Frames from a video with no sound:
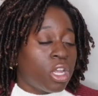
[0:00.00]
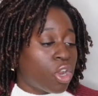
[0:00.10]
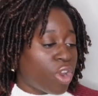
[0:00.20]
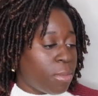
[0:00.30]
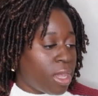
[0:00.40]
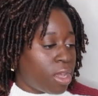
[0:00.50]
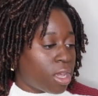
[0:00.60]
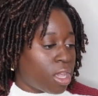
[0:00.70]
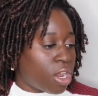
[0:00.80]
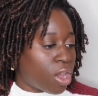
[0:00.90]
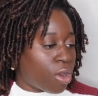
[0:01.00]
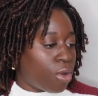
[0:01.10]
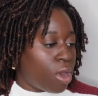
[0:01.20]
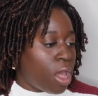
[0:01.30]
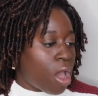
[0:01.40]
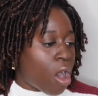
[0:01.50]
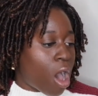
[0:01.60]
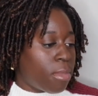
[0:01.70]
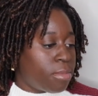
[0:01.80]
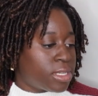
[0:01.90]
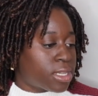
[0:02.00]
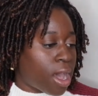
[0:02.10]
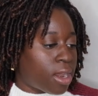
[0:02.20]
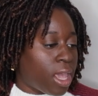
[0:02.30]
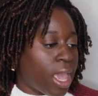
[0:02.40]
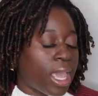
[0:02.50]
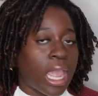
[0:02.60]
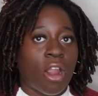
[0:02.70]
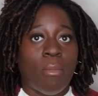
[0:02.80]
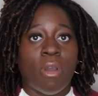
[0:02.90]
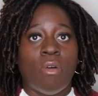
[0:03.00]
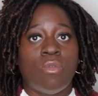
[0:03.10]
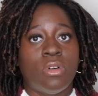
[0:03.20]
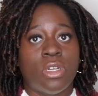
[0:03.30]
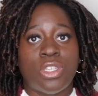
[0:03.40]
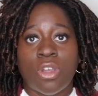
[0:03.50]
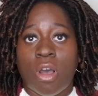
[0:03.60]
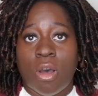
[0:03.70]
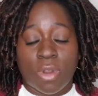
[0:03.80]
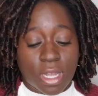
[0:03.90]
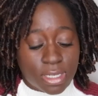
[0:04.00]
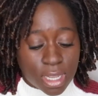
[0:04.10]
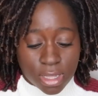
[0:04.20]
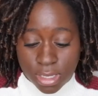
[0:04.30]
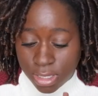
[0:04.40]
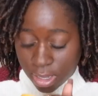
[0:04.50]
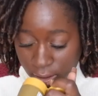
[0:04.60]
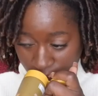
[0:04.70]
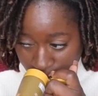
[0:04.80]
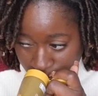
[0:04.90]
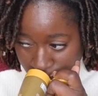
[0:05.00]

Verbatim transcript: creamy cookie dough, almond biscotti, and caramel woods. Y'all, when I say this stuff